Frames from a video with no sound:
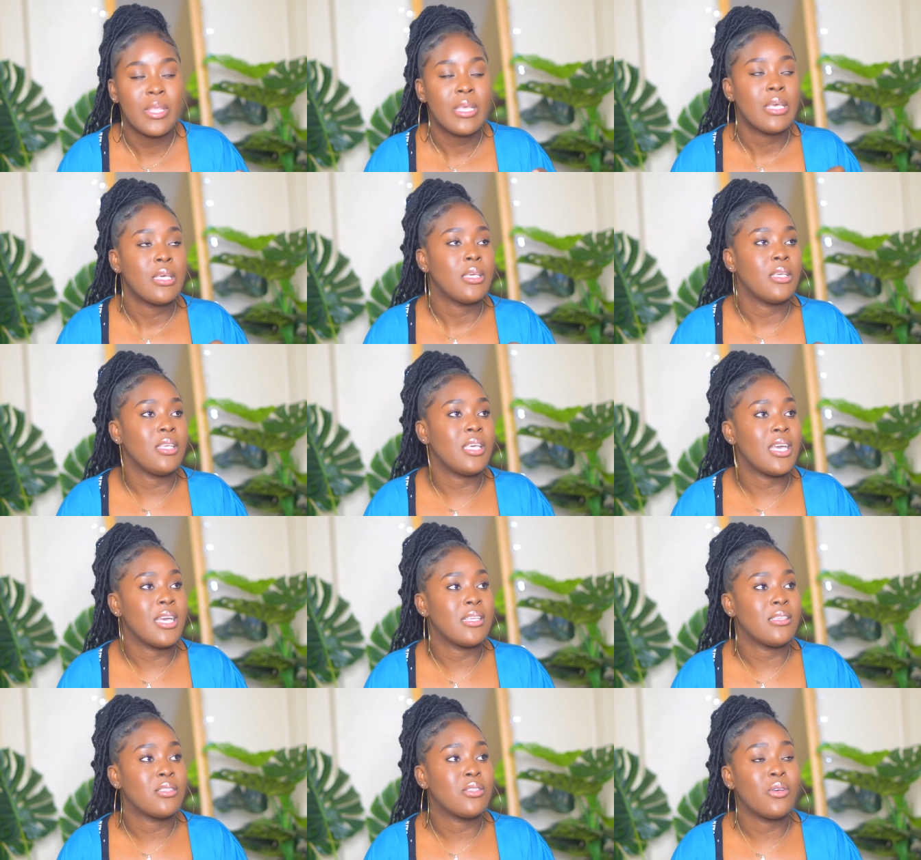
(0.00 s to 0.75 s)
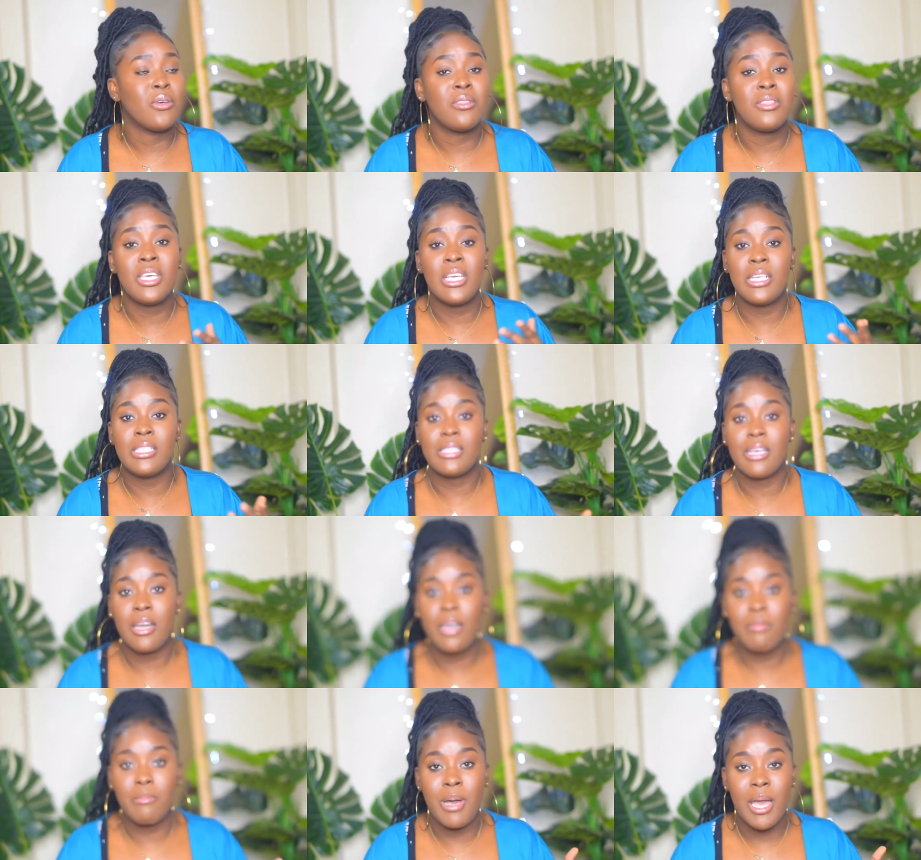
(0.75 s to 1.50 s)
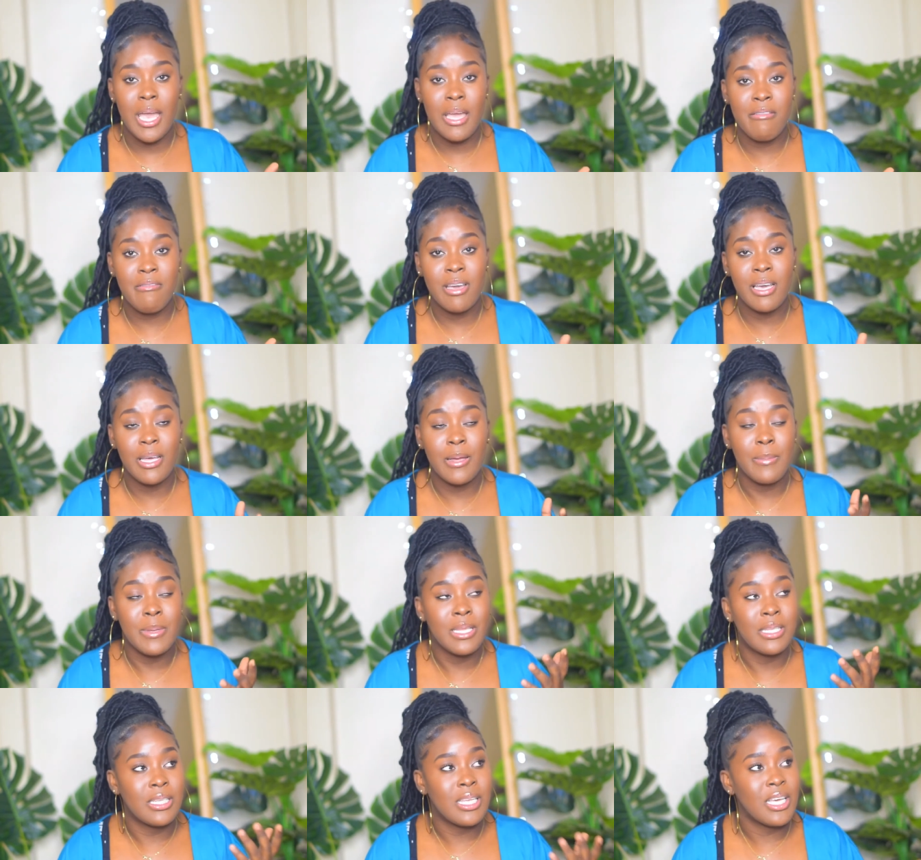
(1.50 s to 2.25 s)
yes yeah, so these are my
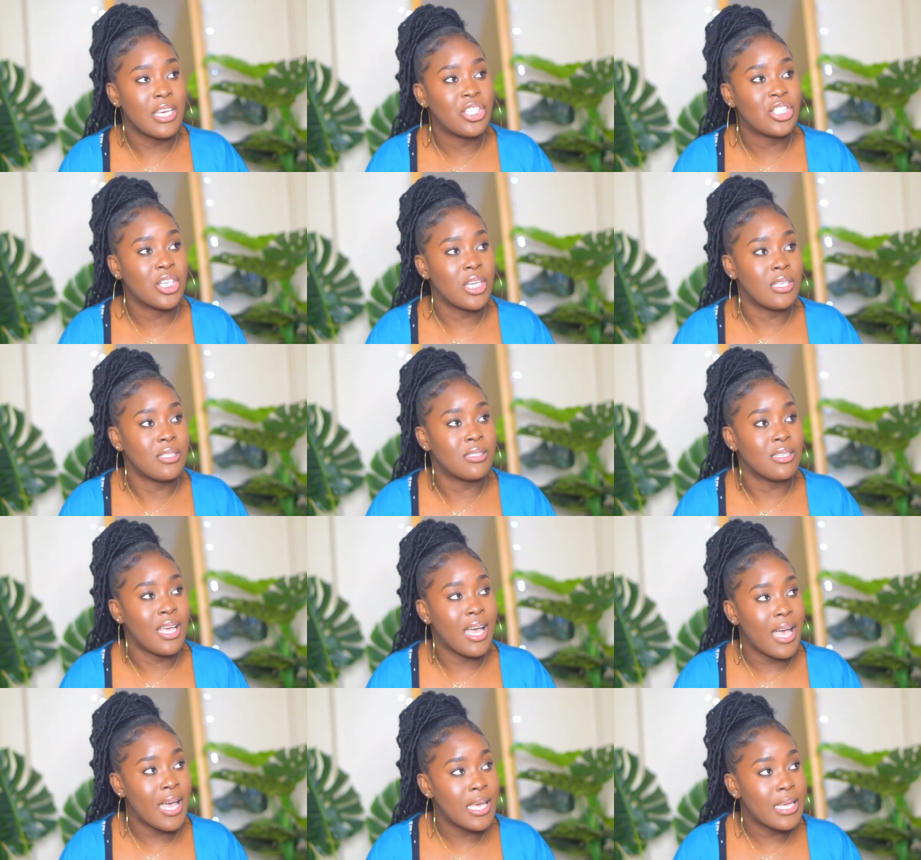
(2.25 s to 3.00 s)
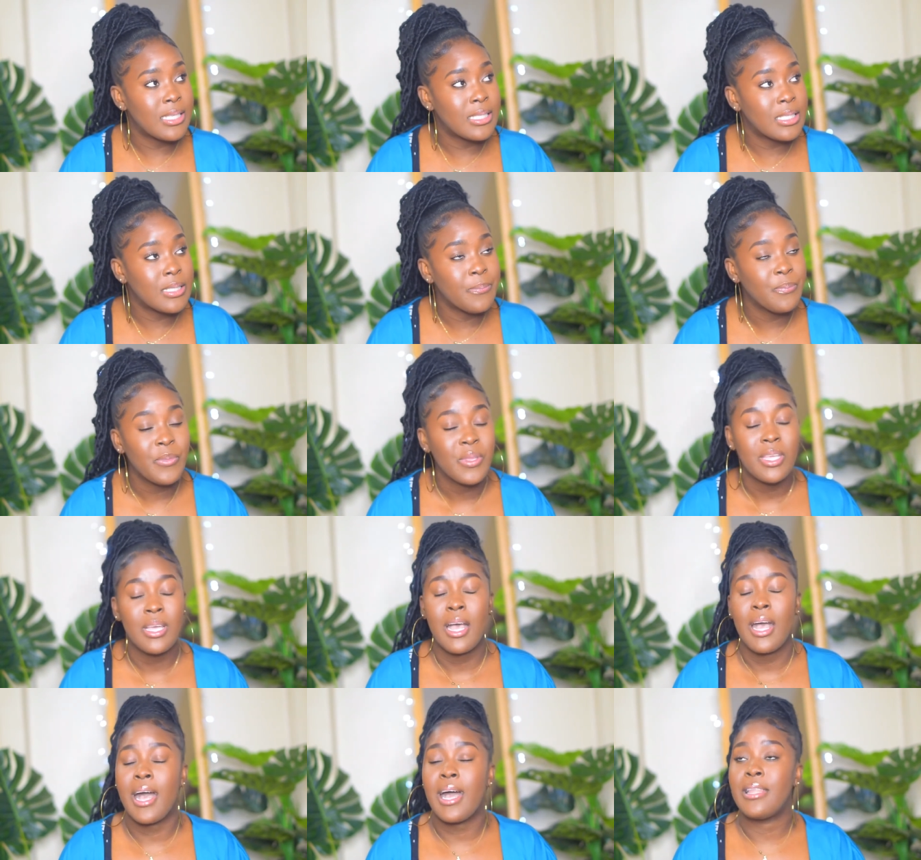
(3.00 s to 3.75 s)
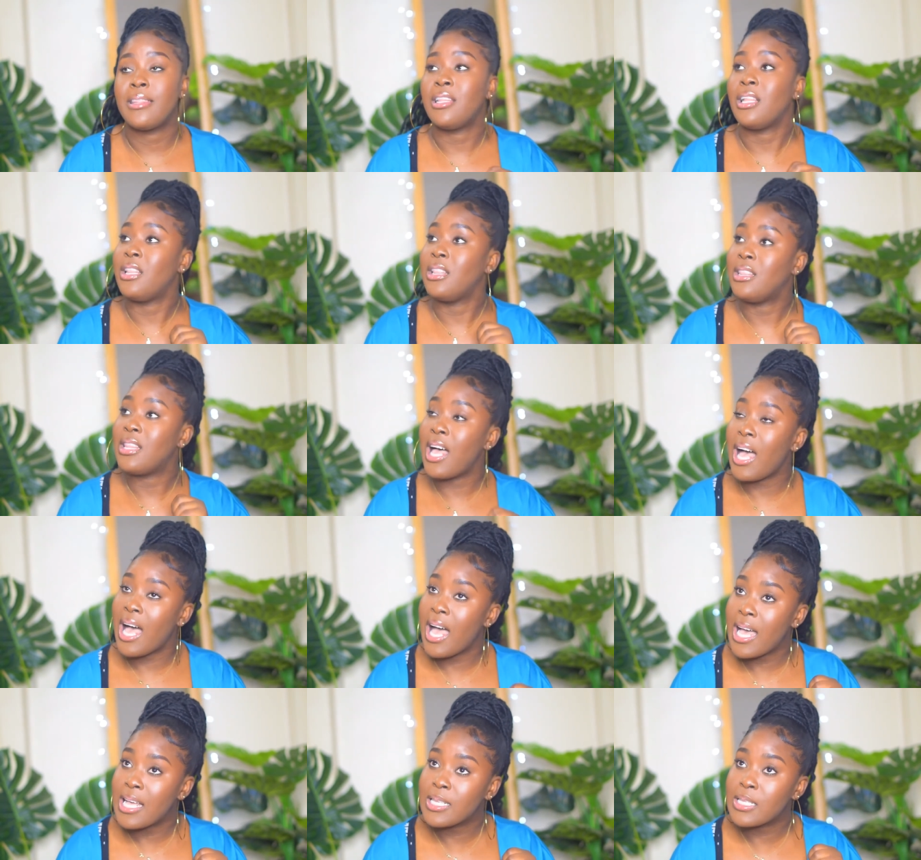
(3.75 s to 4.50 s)
recommendations guys and the
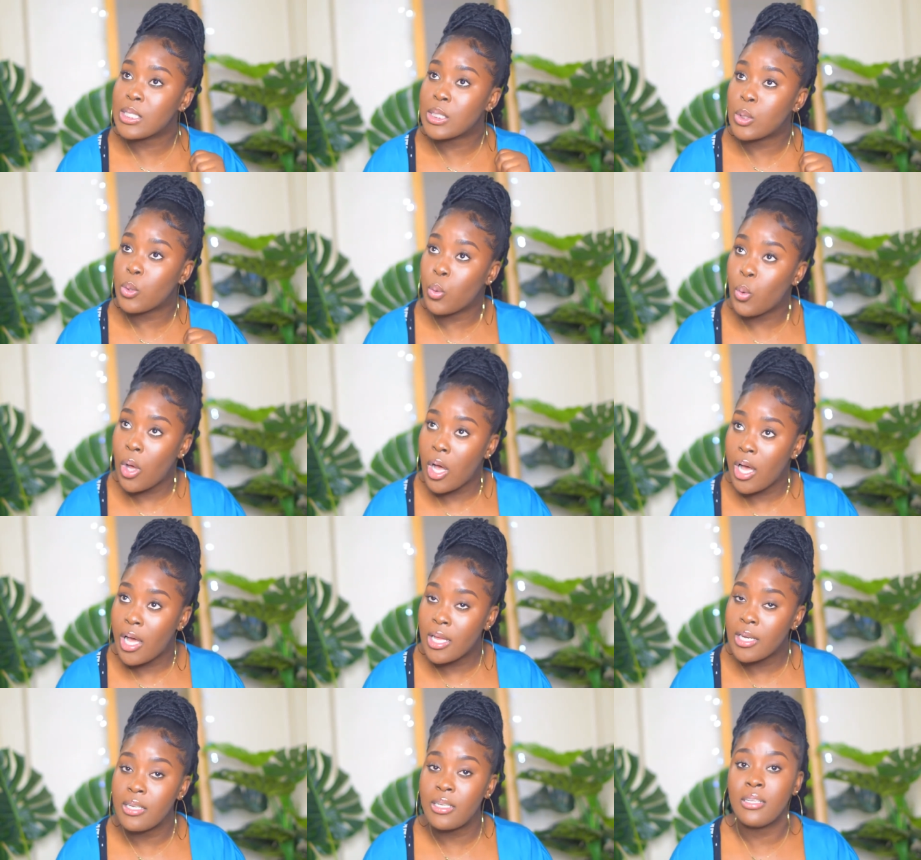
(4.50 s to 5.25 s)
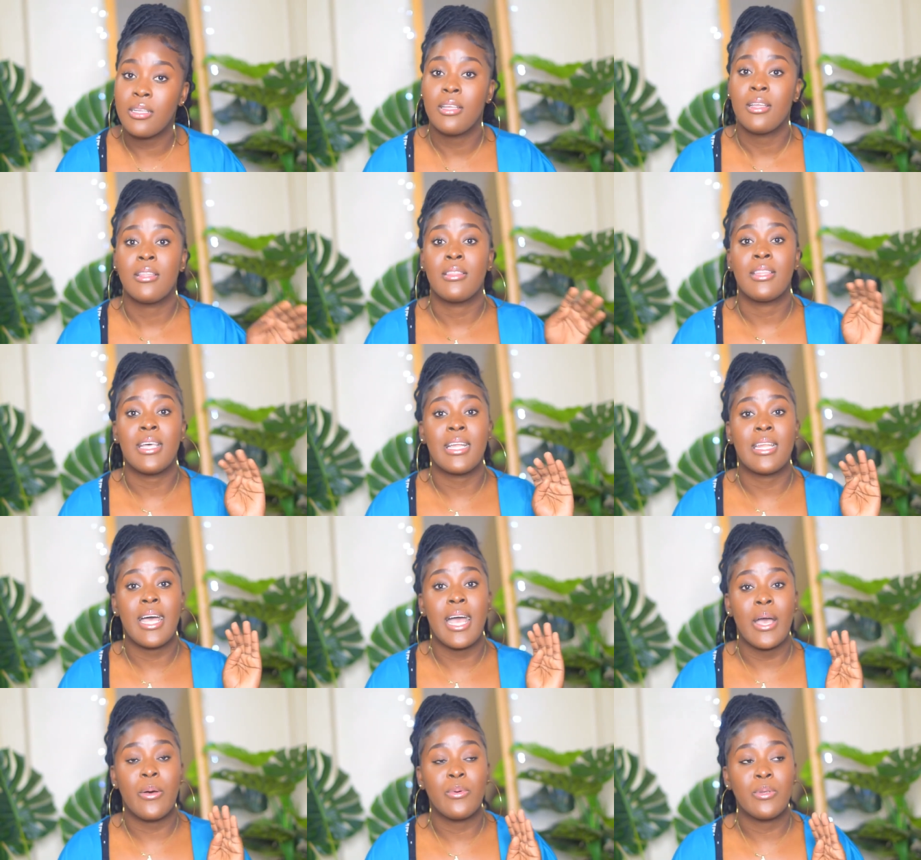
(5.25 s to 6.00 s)
last one that i would